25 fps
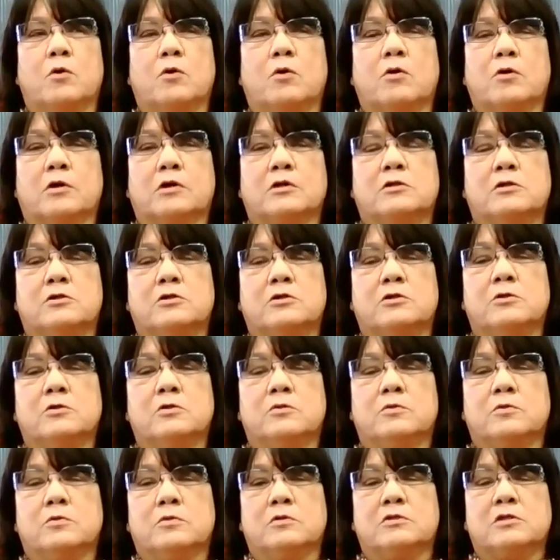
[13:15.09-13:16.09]
work to
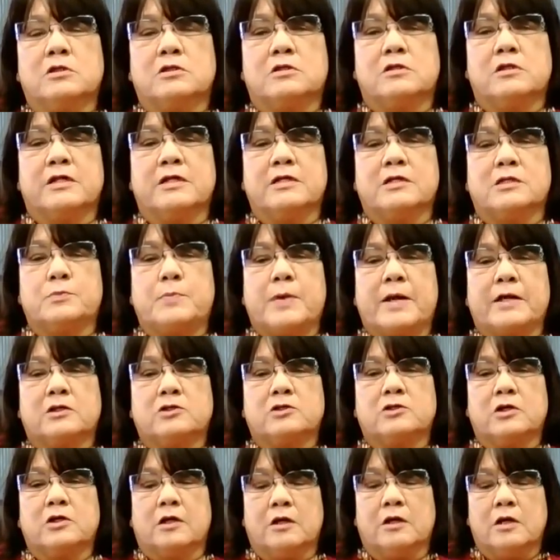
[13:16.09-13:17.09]
do just the
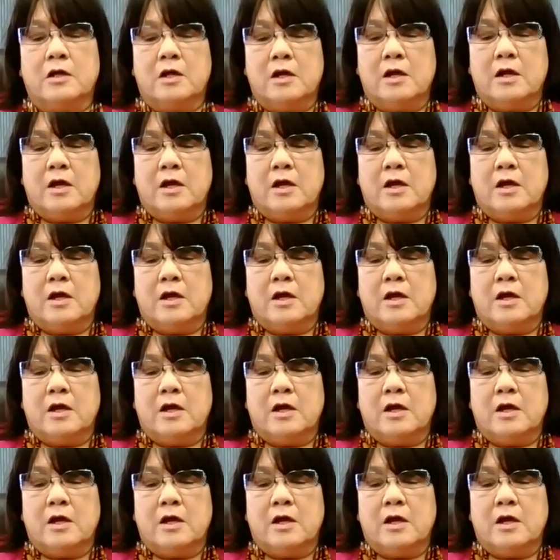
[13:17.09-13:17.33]
inspection.